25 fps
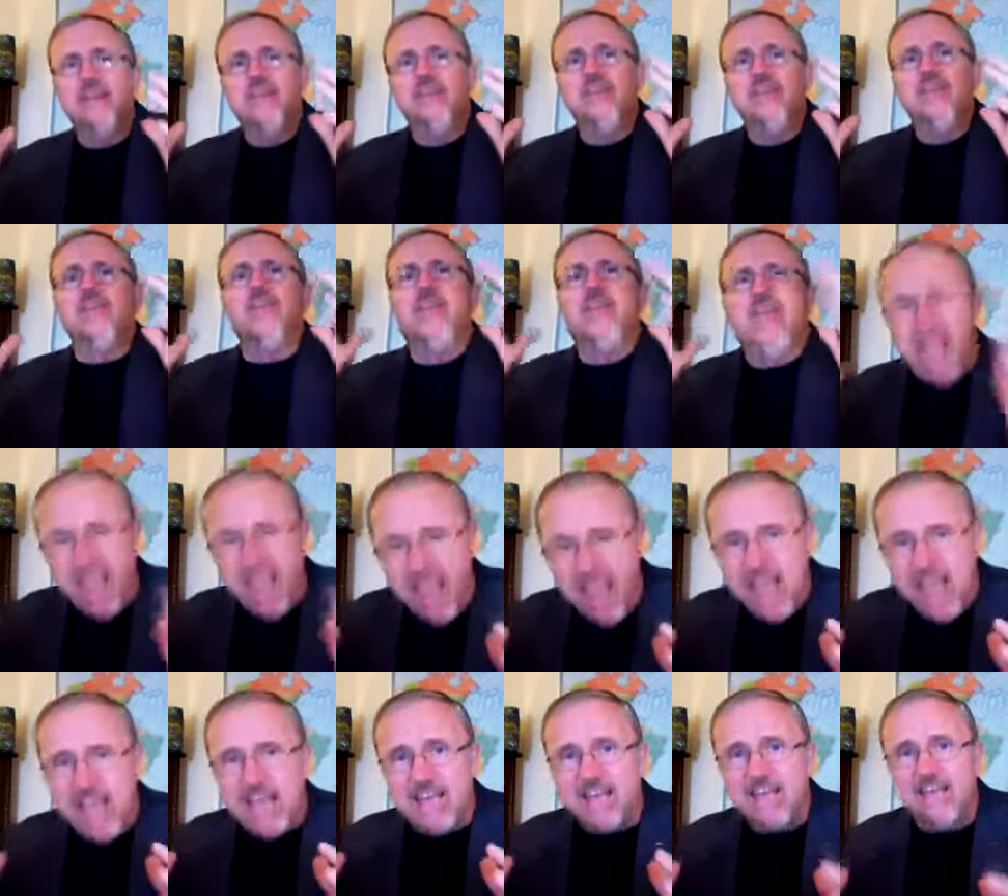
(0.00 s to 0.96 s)
you
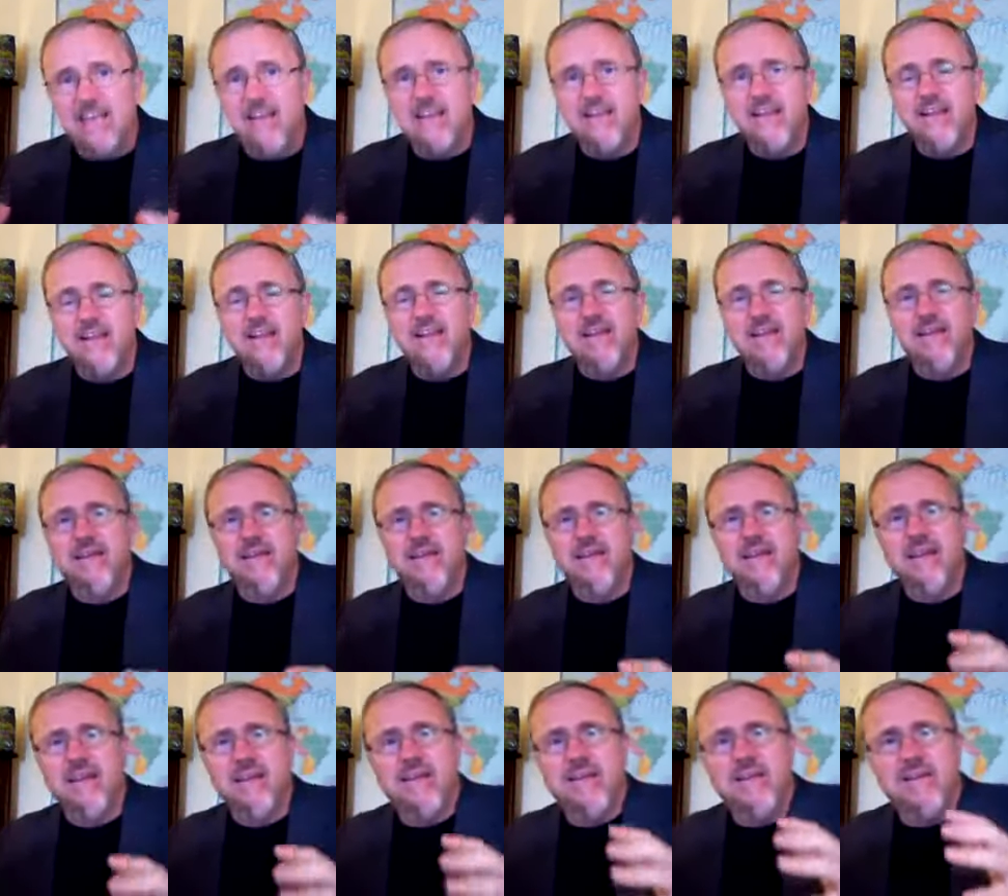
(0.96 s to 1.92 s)
can't,
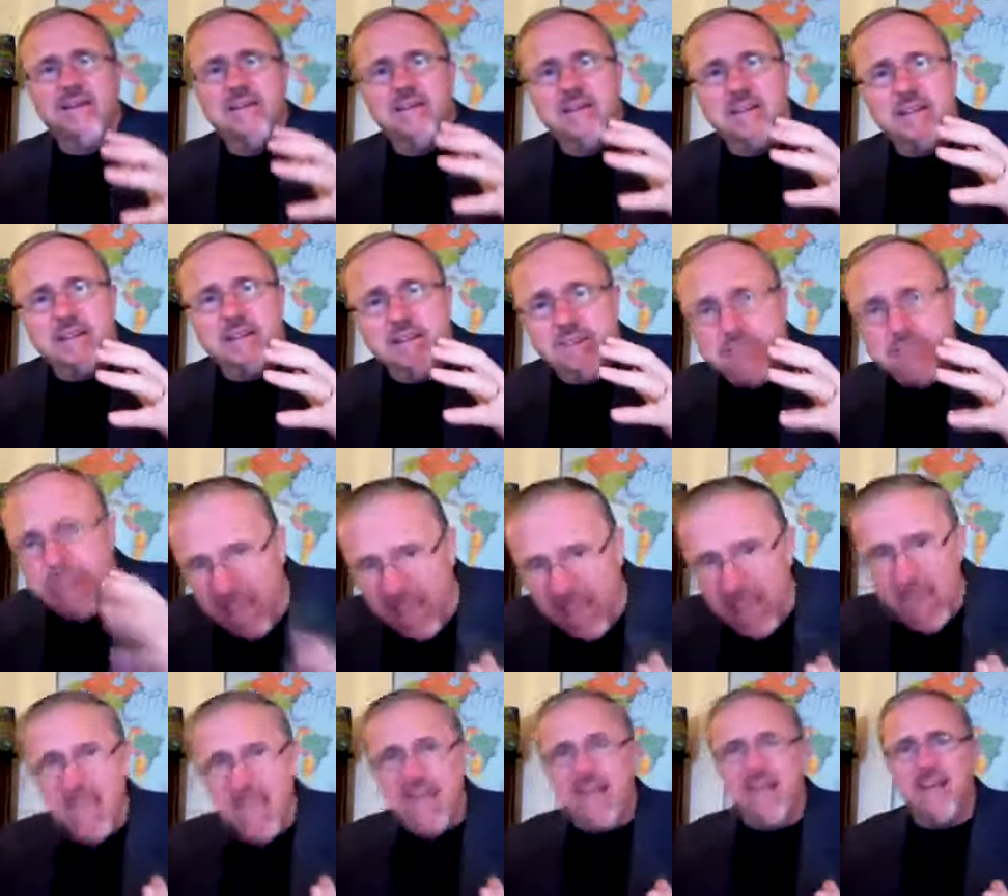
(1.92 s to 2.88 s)
you
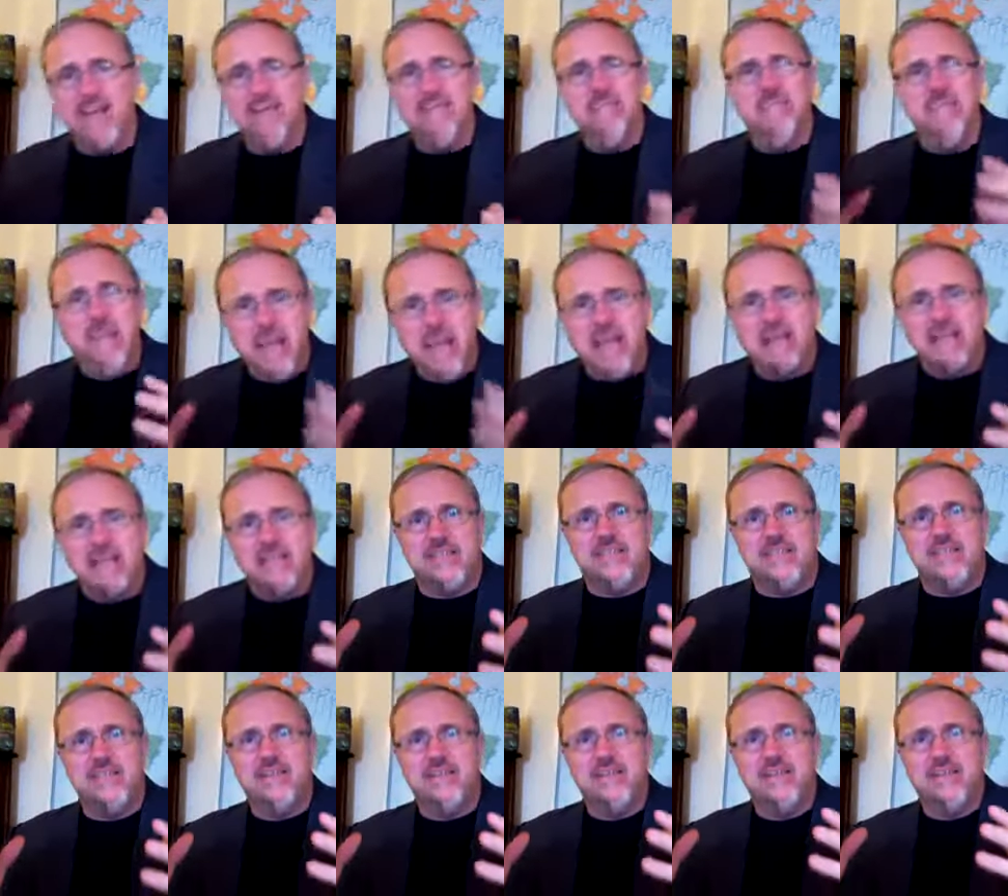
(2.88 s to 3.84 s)
can't
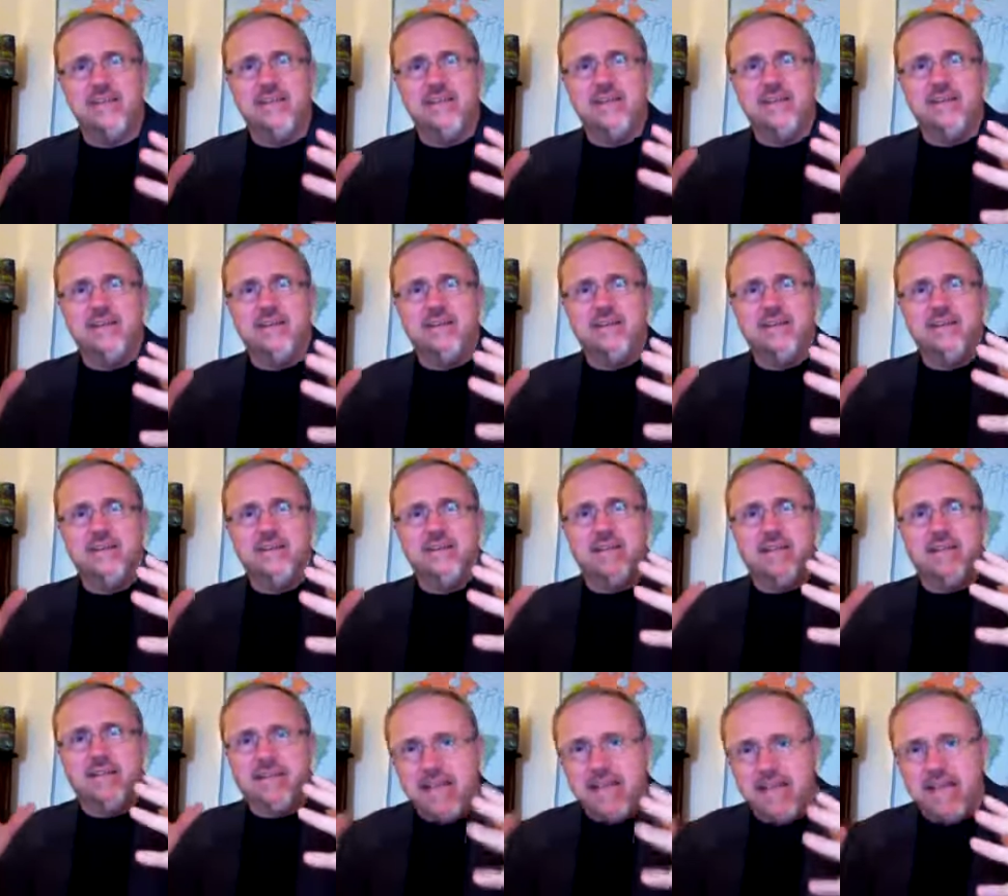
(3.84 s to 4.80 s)
mix
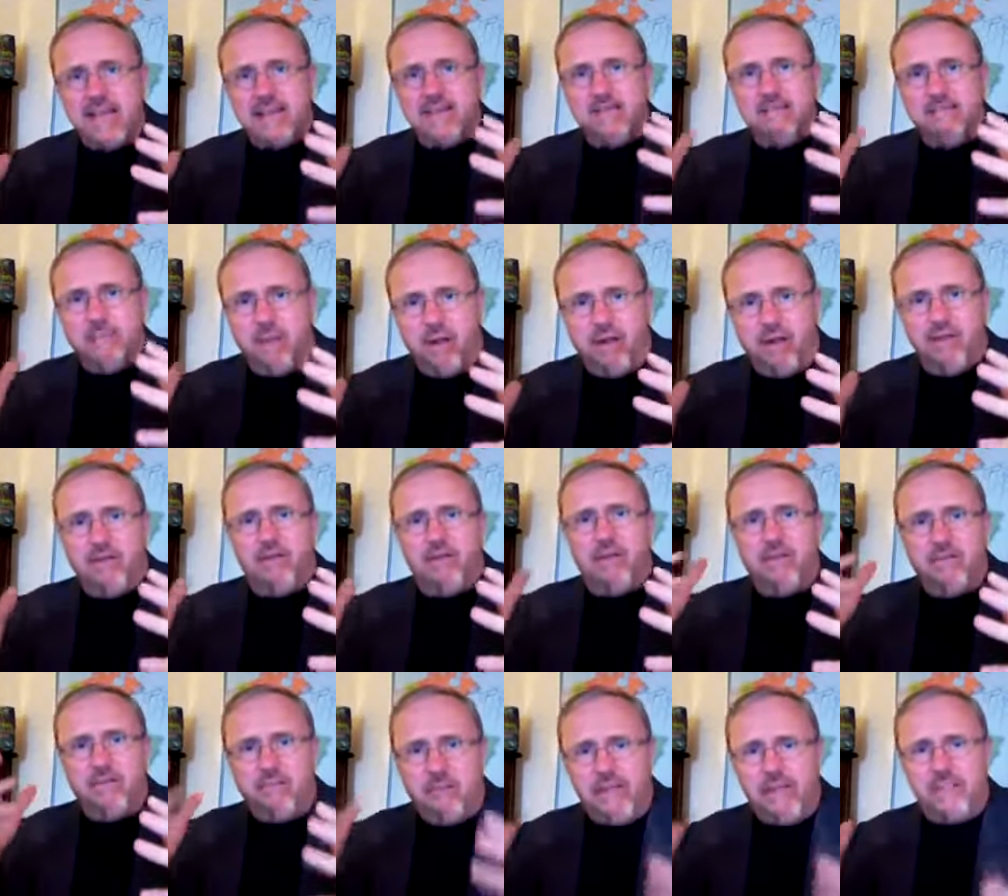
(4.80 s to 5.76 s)
the death, burial,
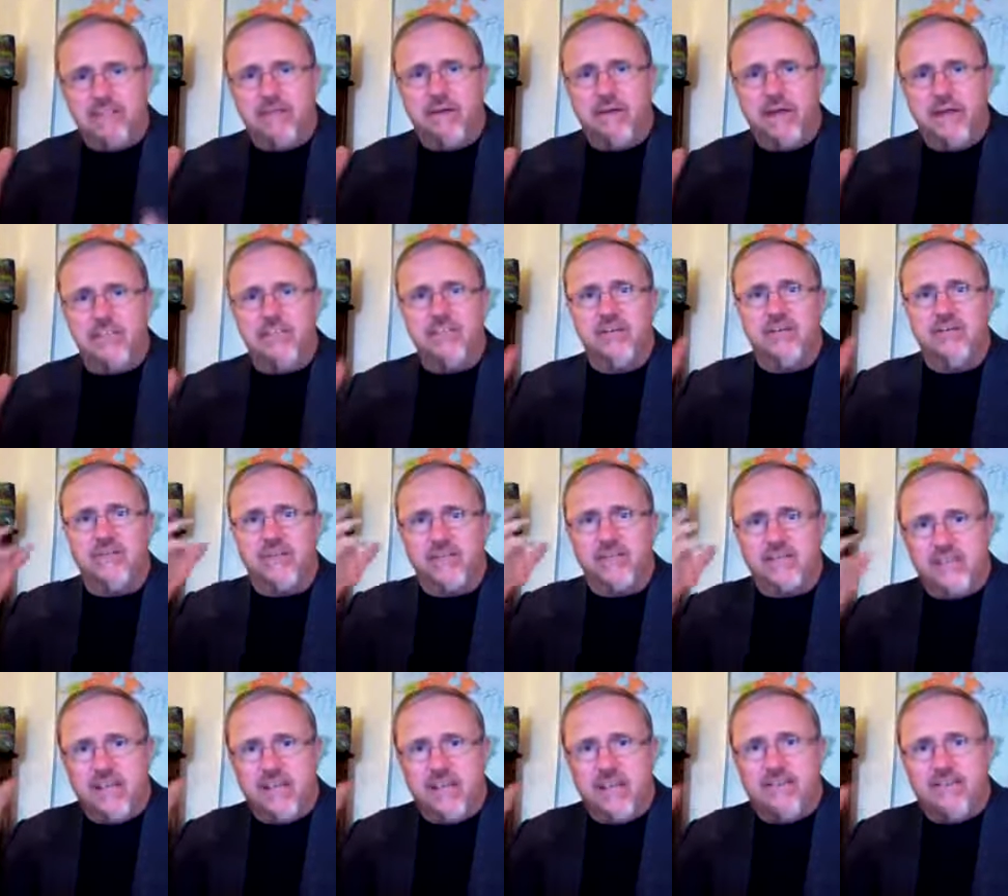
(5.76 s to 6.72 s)
and resurrection of the
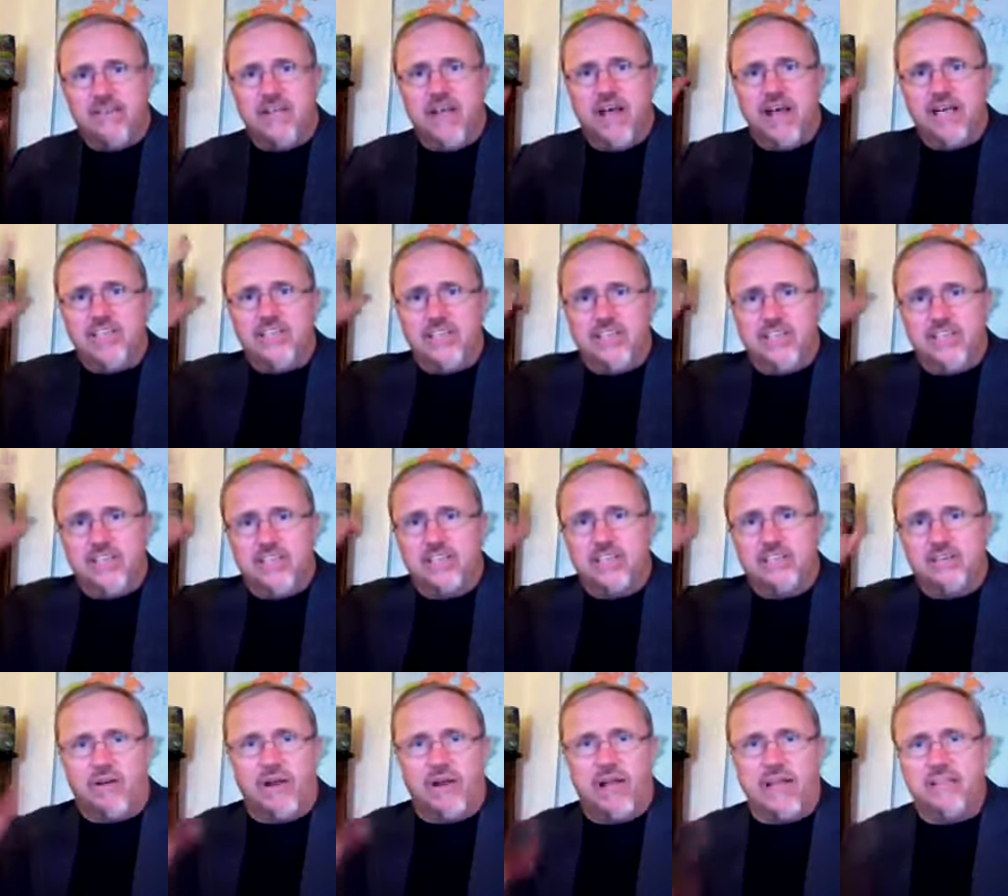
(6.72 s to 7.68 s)
Son of God, Jesus
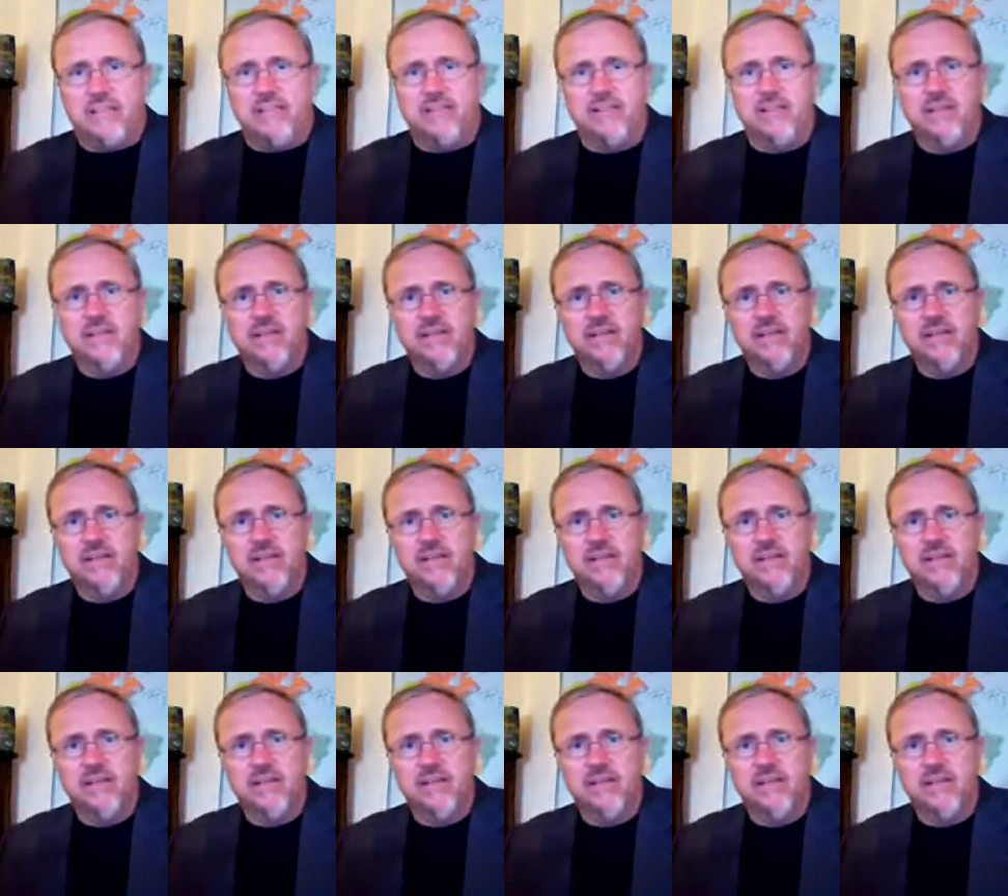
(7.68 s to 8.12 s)
Christ,